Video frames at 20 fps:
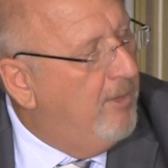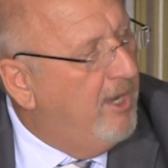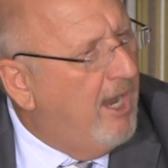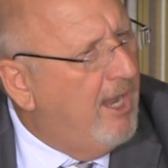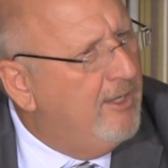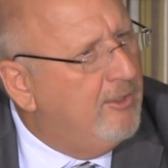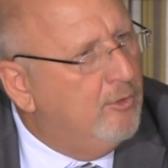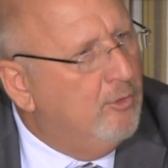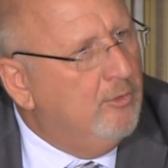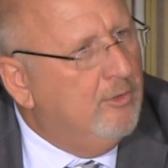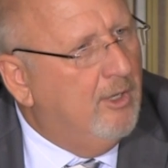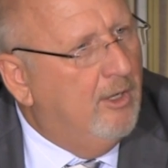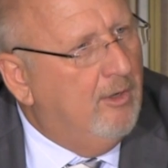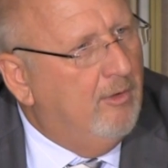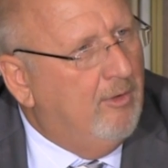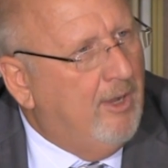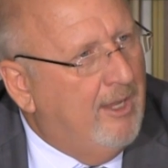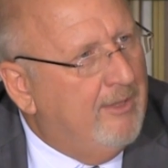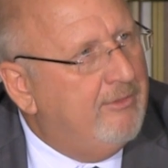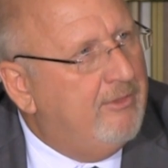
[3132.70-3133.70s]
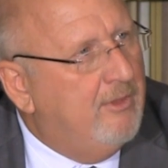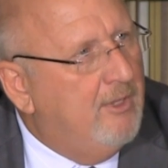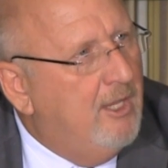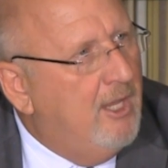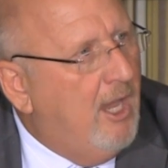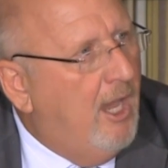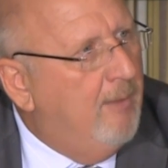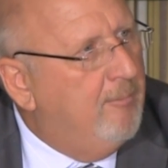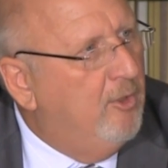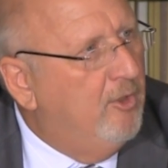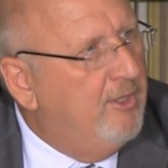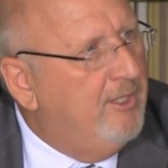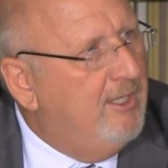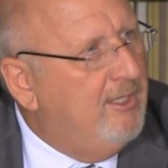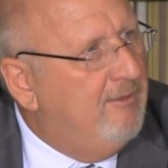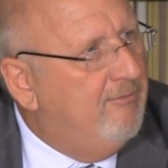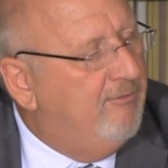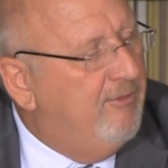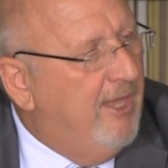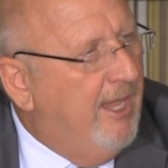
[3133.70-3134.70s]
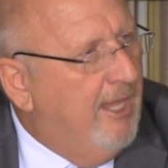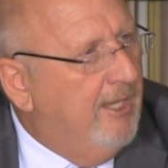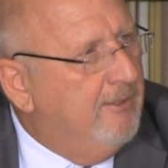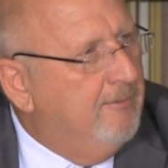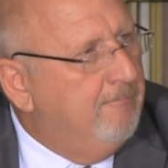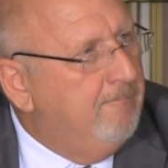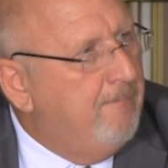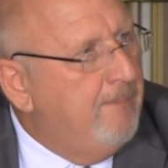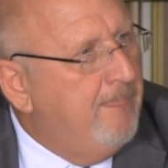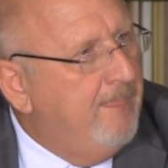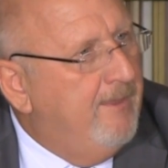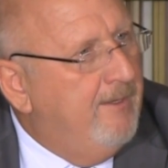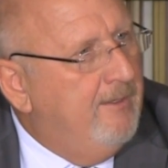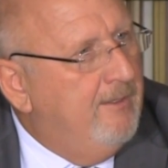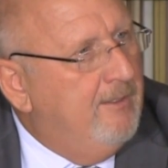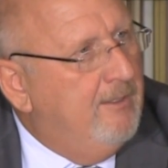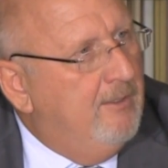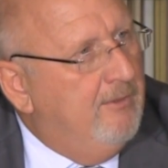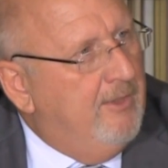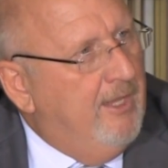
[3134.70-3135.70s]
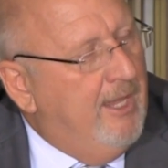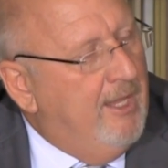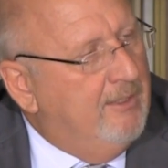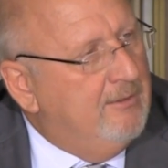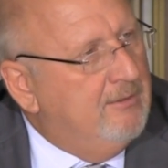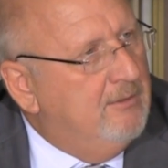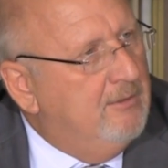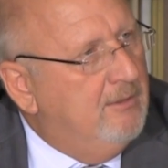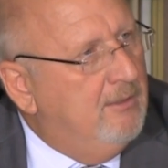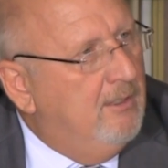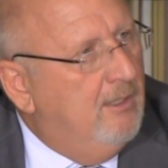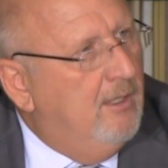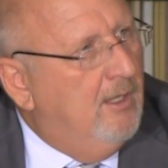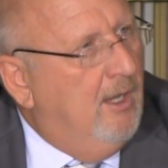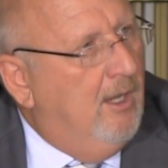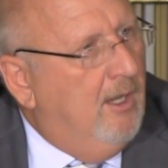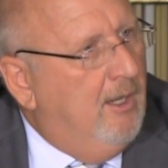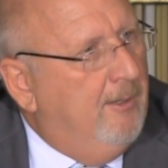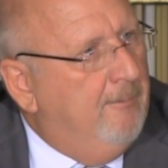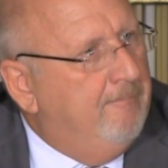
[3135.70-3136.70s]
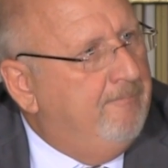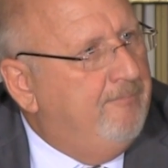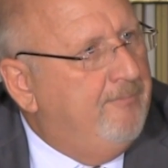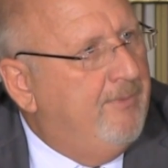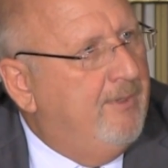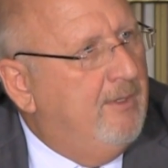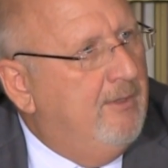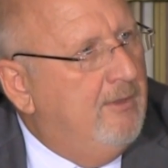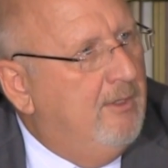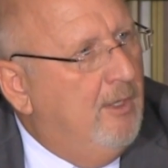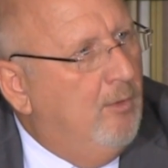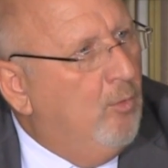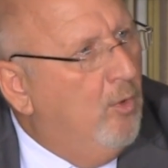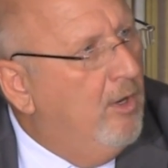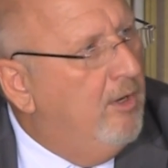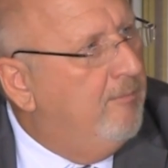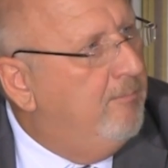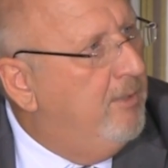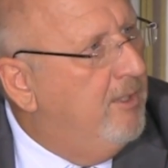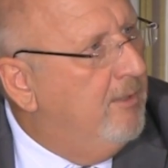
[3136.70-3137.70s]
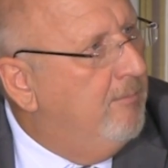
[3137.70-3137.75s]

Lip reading: but I do know. I believe that there would